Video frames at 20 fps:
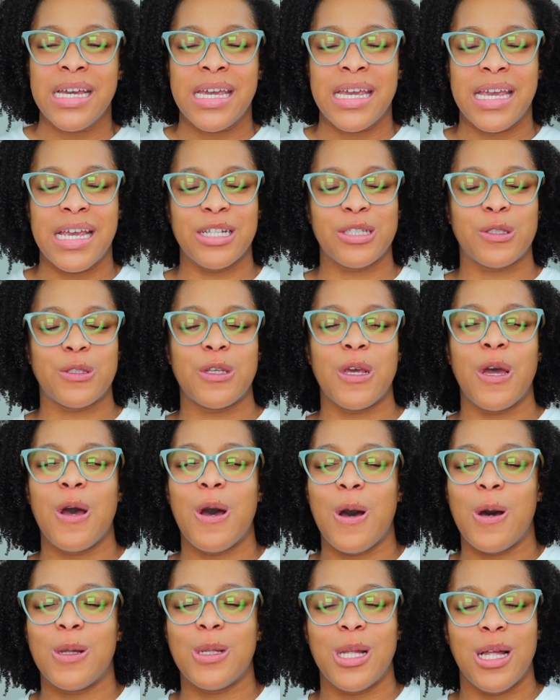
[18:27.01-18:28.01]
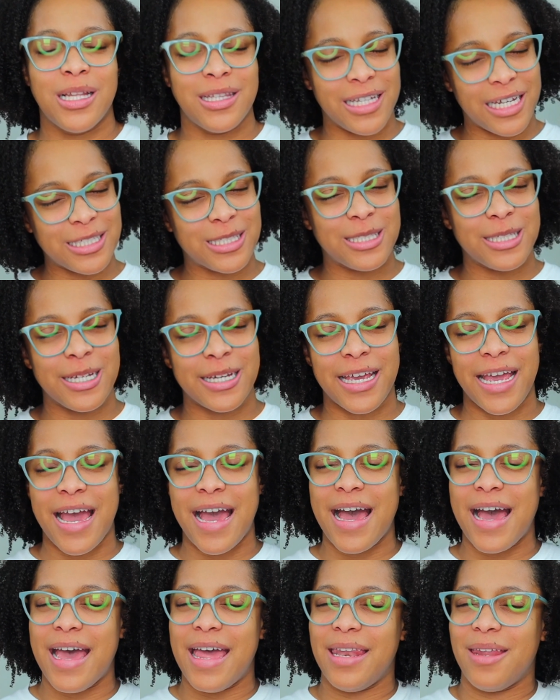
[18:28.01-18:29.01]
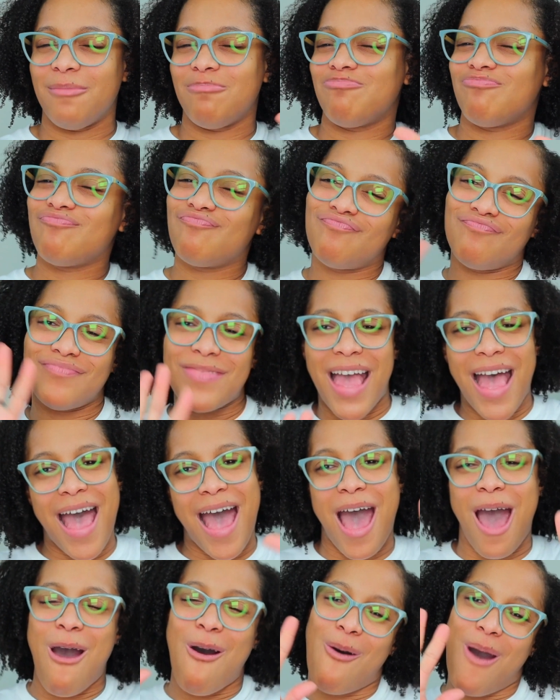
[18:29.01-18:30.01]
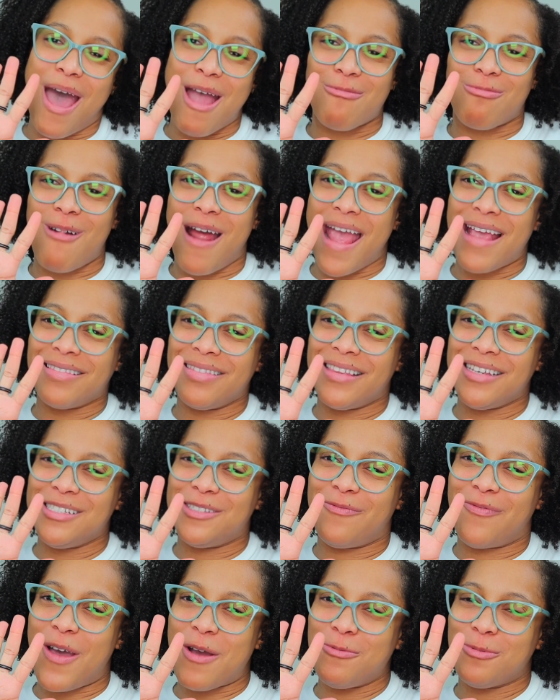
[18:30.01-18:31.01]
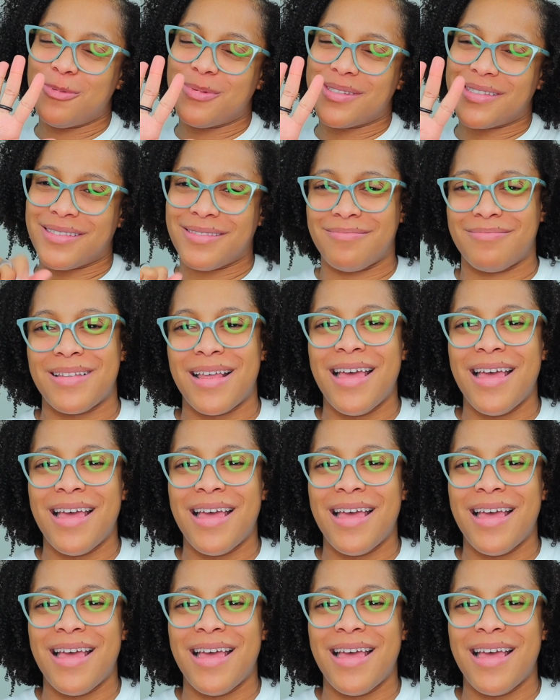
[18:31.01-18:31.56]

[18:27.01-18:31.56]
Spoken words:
And so let's look at how I rank these folks.